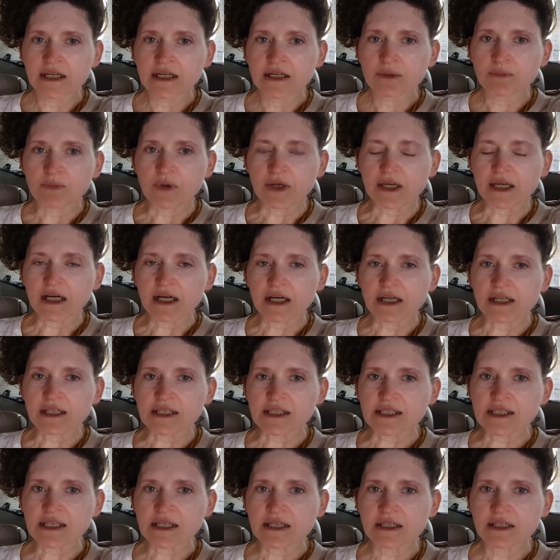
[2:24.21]

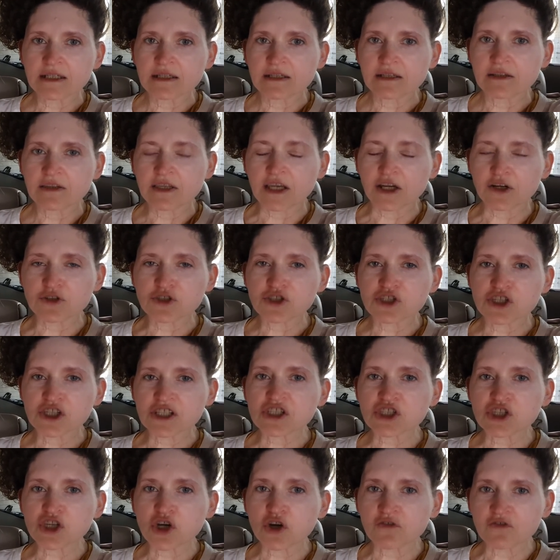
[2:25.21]
because there's just
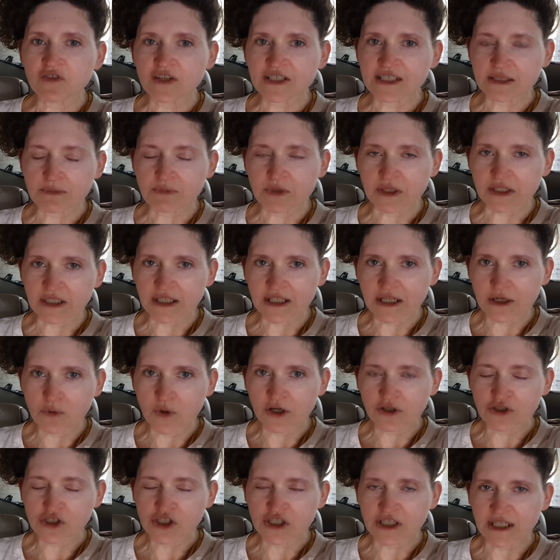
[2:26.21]
no visibility where
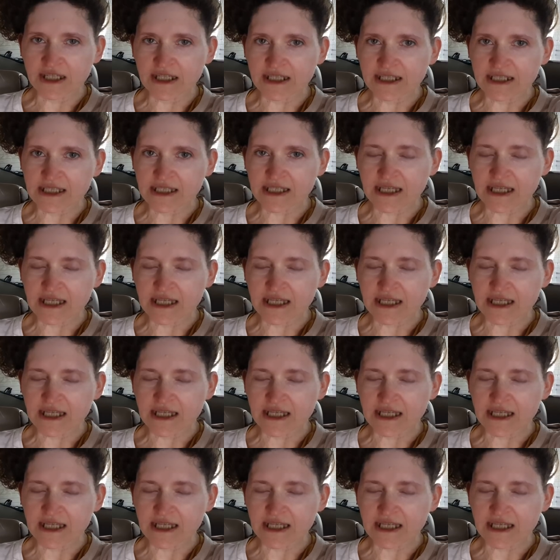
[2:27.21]
she is